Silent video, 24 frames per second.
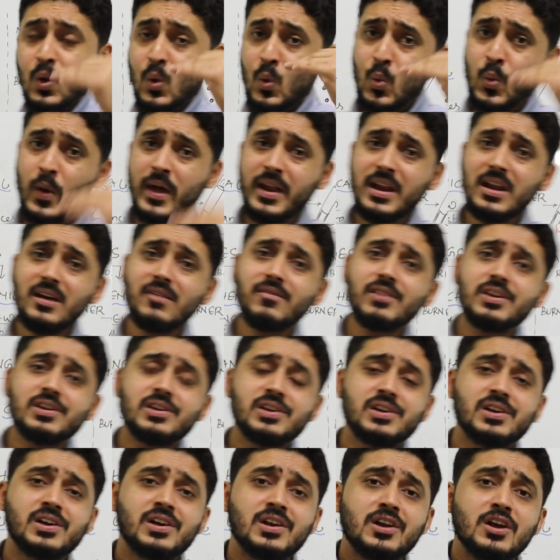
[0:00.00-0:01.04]

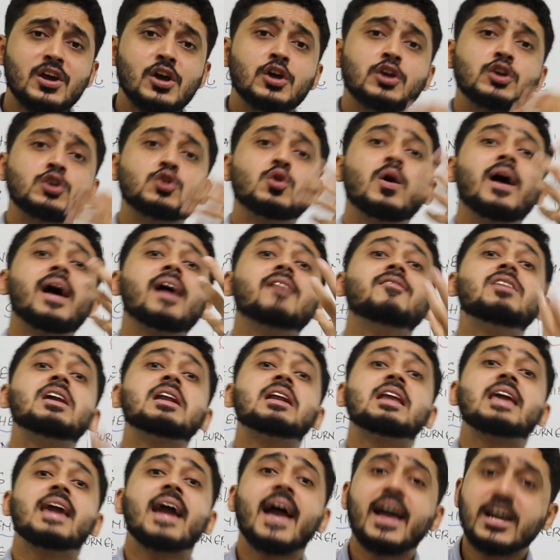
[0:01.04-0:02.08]
whenever you have
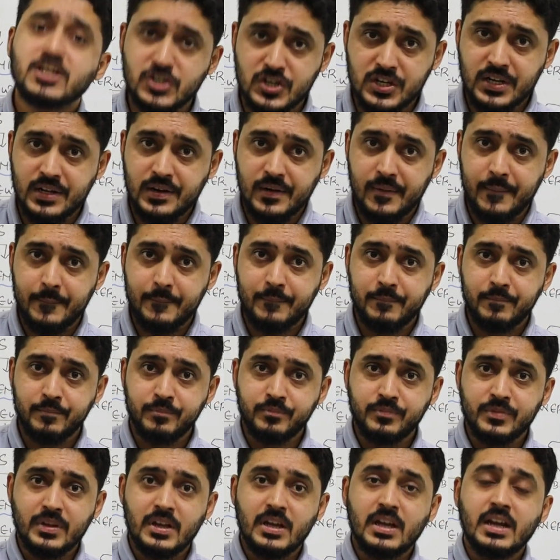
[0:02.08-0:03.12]
a reaction,
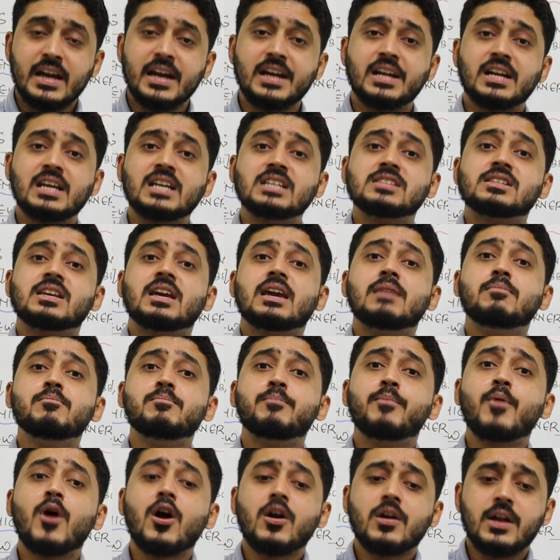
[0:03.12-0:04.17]
it is
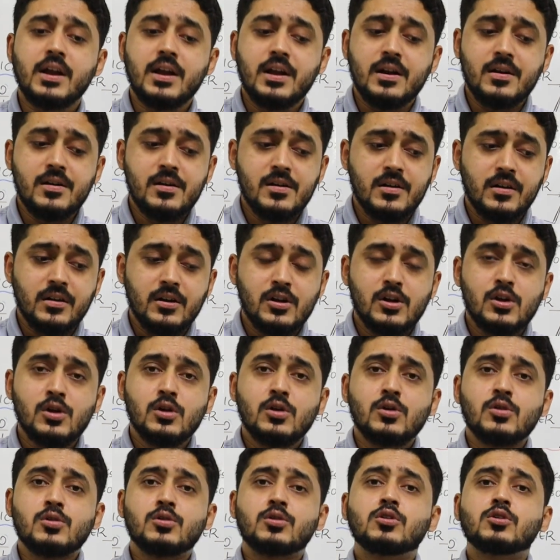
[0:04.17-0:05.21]
important
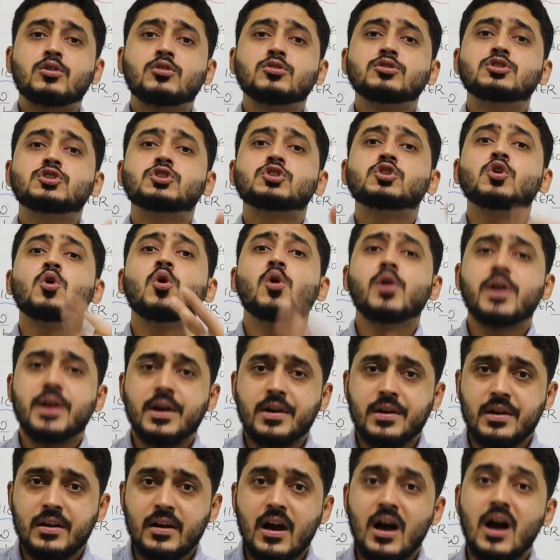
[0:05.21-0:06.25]
to show
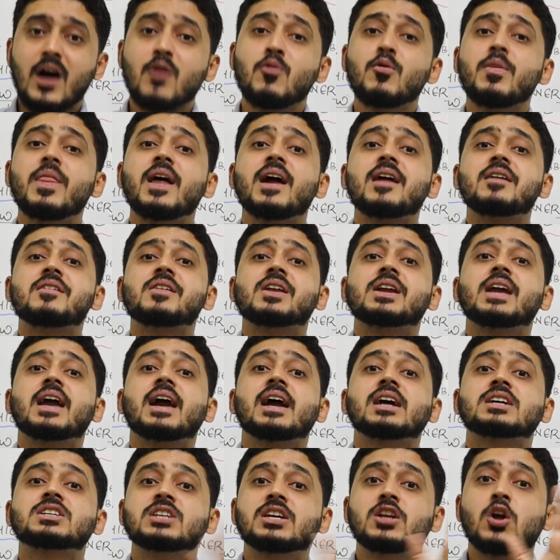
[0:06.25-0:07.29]
it how that
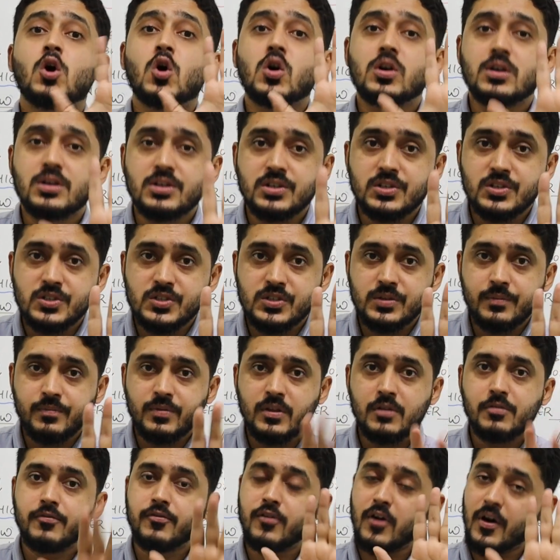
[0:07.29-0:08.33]
reaction
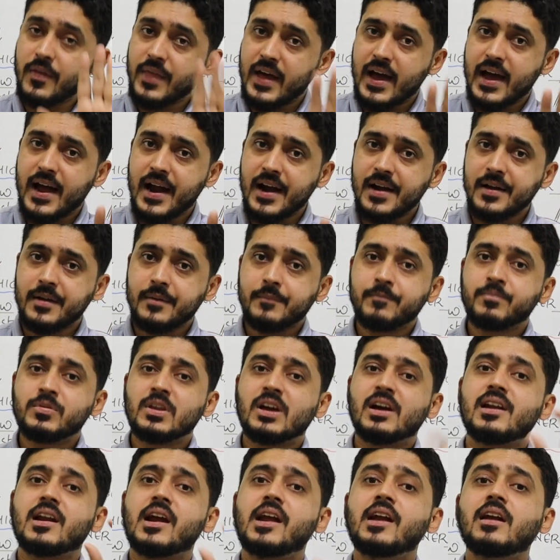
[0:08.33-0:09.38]
occurs. For
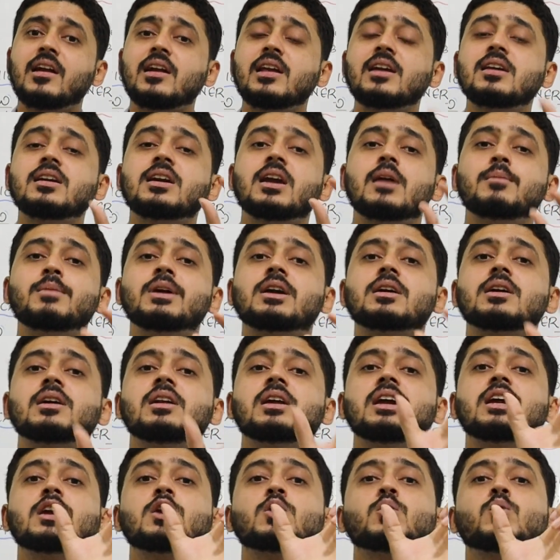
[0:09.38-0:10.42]
that, writing
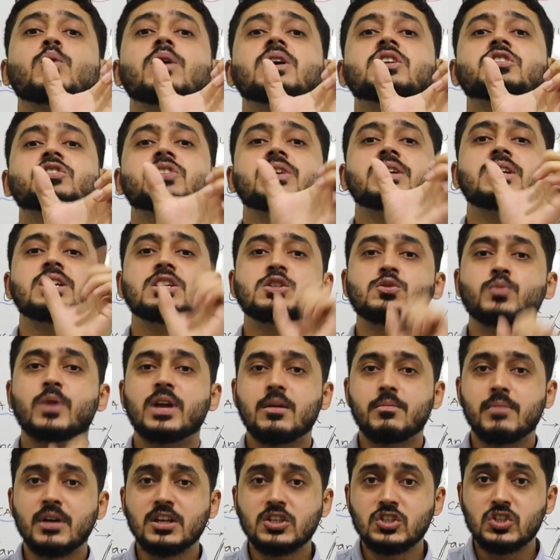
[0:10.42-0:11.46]
chemical equation is
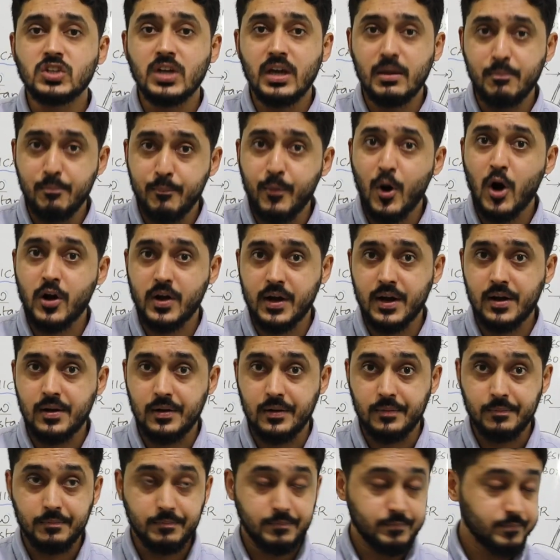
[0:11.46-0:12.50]
very much
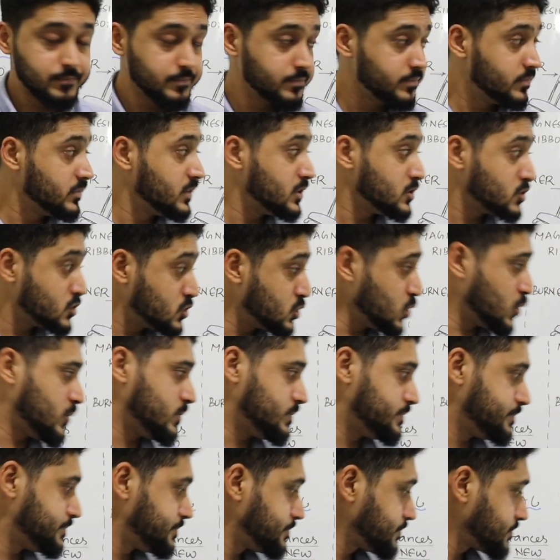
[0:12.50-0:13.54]
important.
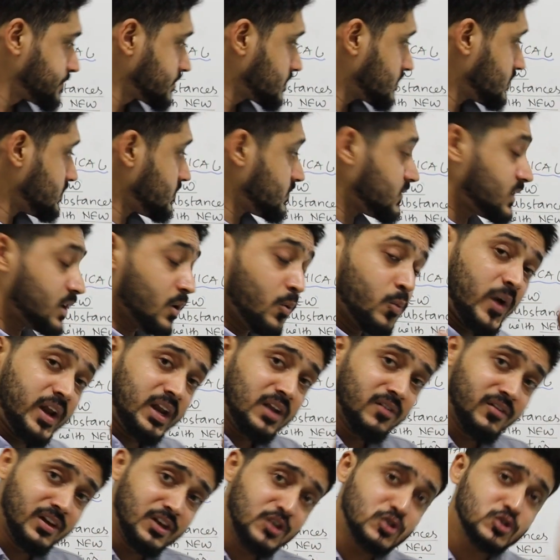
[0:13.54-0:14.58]
So,
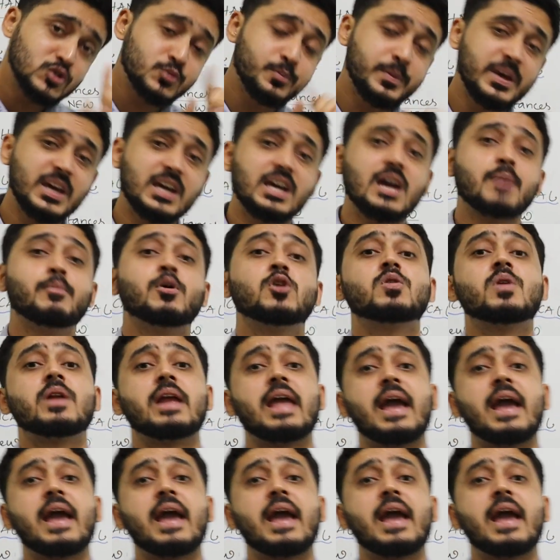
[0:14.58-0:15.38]
whenever you speak about